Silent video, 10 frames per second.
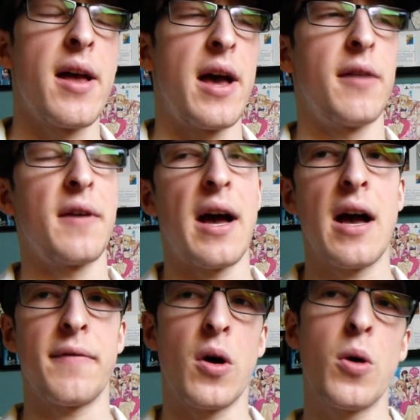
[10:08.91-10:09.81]
and if you
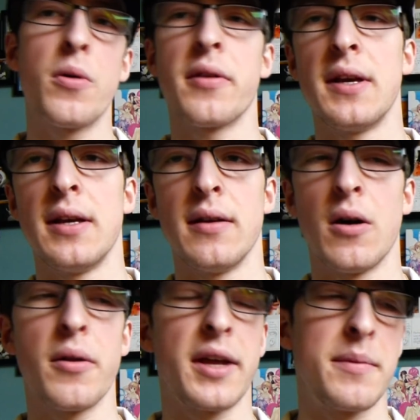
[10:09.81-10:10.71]
have all the
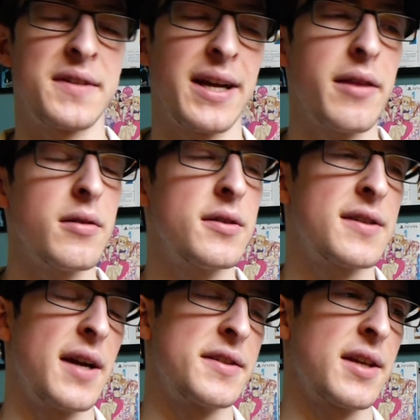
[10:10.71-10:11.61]
games together,
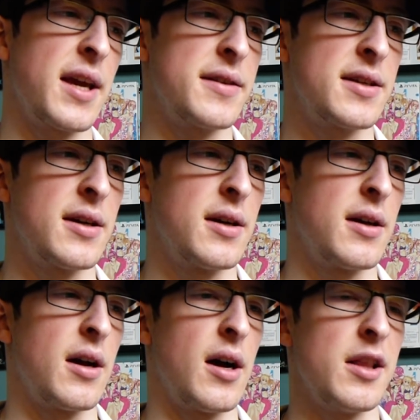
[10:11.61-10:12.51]
Steins Gate
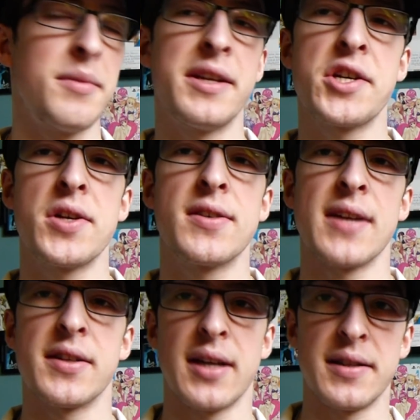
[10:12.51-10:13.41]
limited edition,
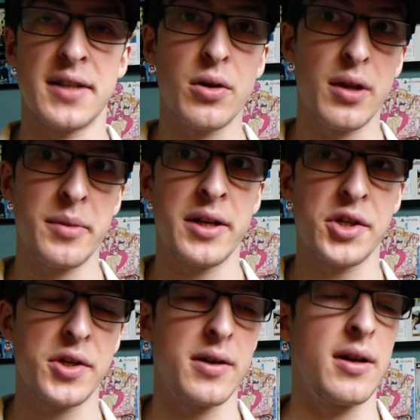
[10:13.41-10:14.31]
Steins Gate Zero limited
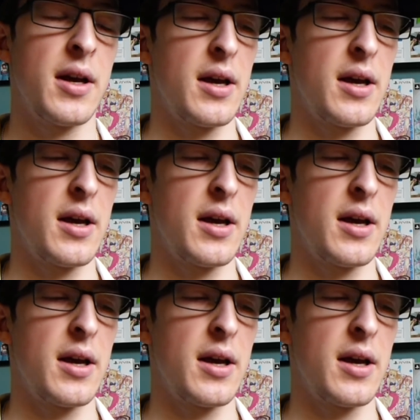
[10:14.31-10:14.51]
edition,